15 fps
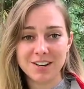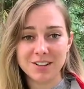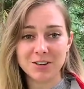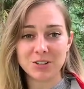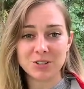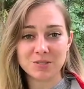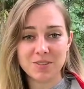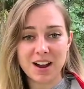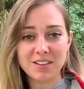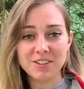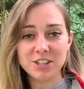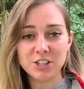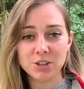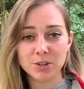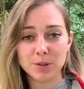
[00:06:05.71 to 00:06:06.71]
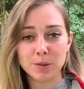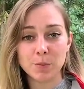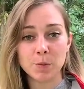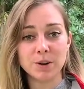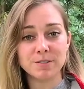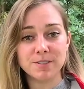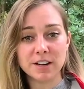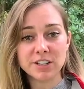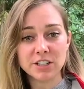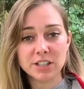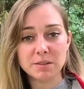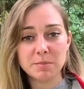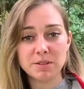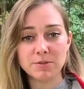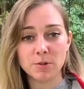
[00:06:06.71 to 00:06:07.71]
Their surviving children would
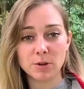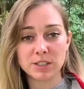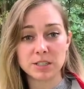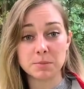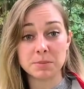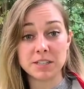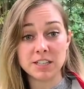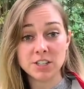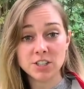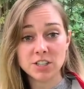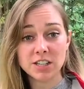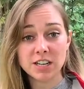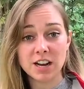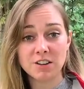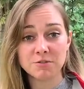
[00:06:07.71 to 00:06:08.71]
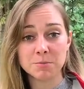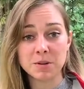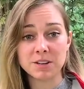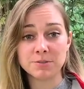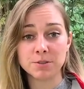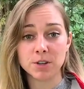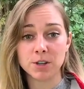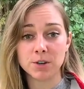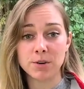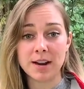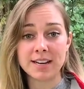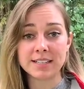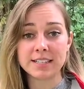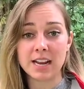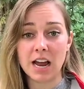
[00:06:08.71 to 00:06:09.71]
eventually be forced to petition the government for a
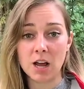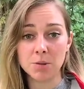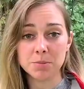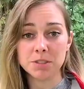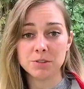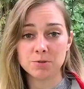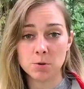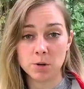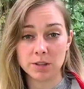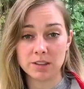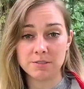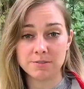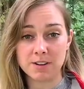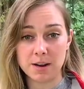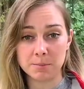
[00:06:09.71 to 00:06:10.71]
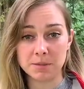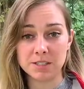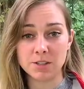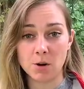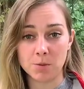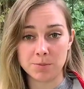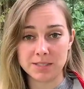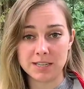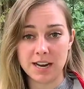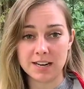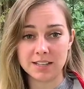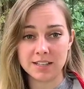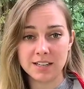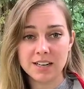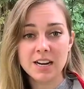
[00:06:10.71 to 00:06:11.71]
grant to help support the family's homestead.
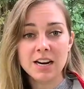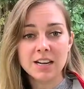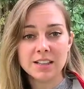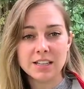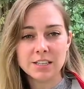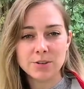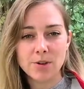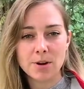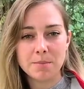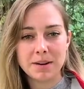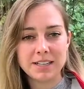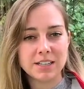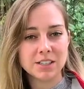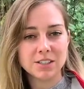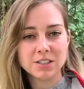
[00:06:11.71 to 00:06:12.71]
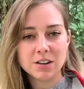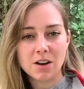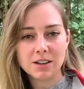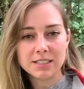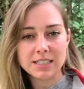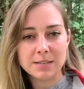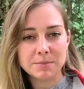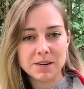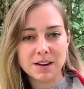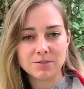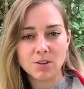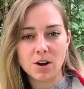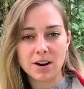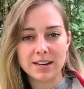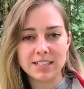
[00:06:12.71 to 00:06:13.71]
This grant money does not seem to have
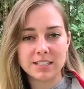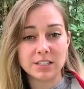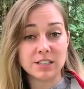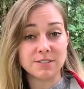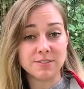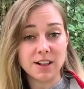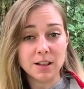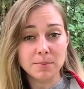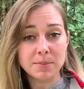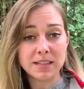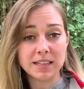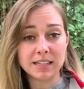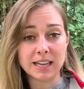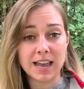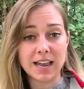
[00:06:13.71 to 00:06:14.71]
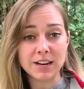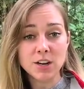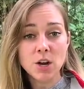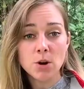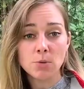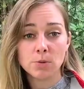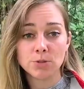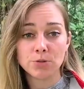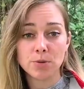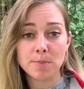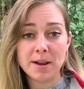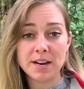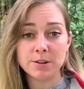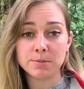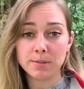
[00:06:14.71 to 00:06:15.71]
gone into developing the land, which
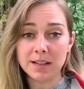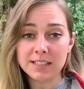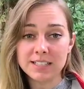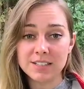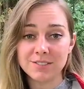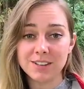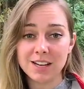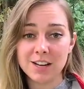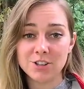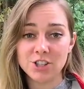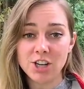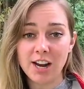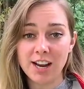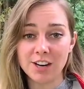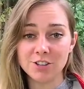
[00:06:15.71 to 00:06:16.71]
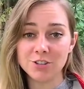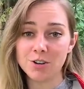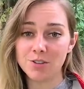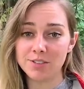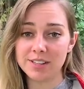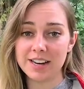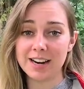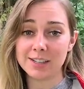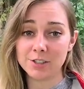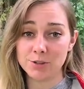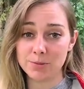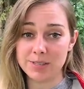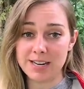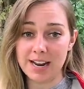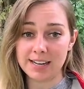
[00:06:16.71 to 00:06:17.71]
remained relatively unchanged over the next
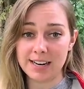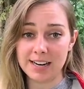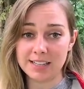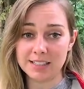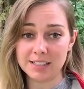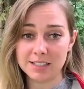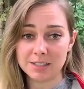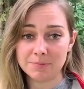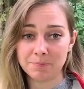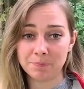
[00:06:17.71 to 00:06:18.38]
3 decades.